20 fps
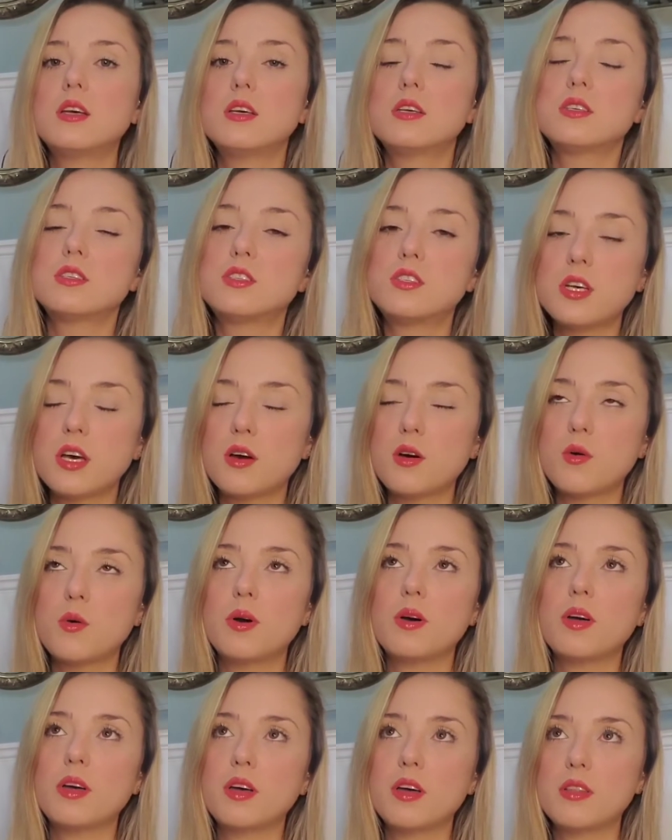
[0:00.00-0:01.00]
So
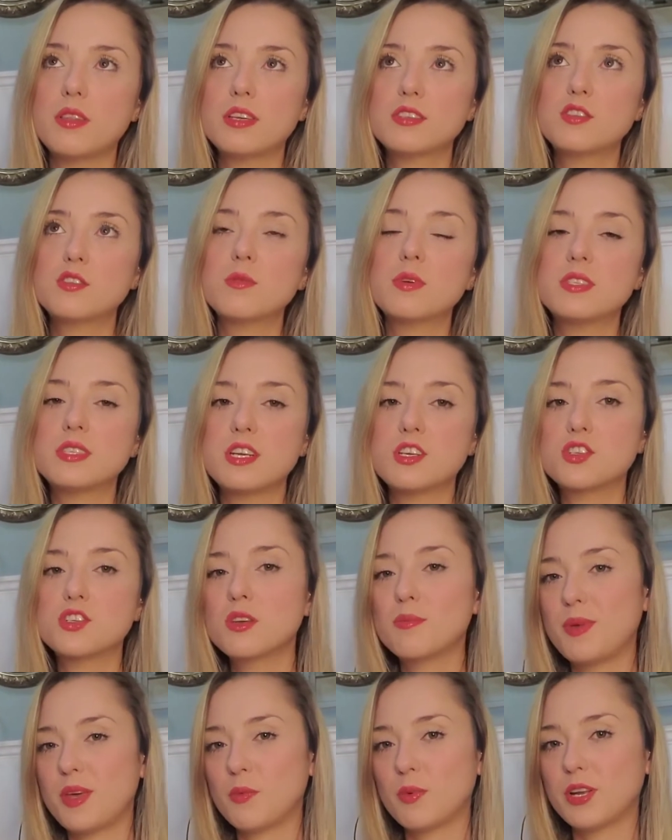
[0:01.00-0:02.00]
this will essentially
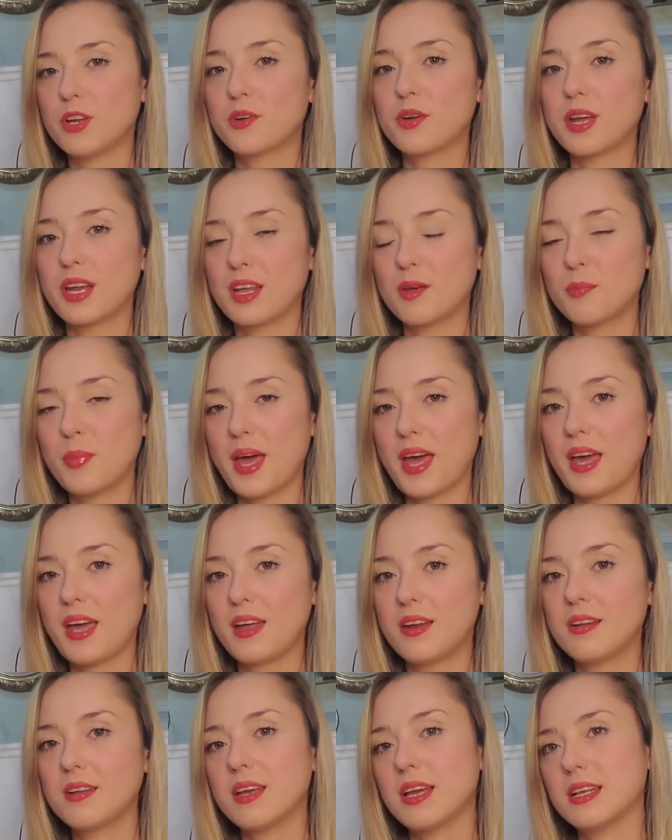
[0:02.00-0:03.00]
be what you're getting
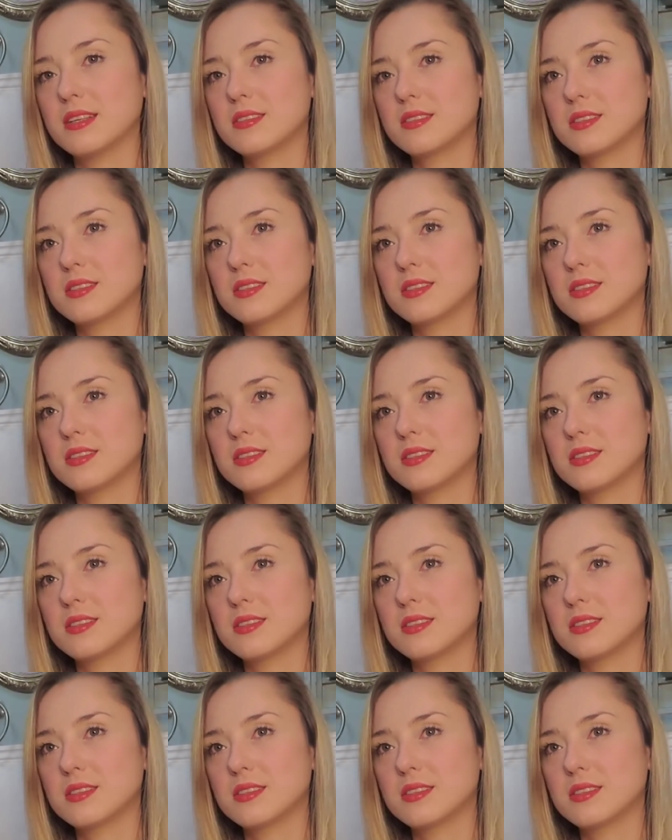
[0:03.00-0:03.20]
paid. It's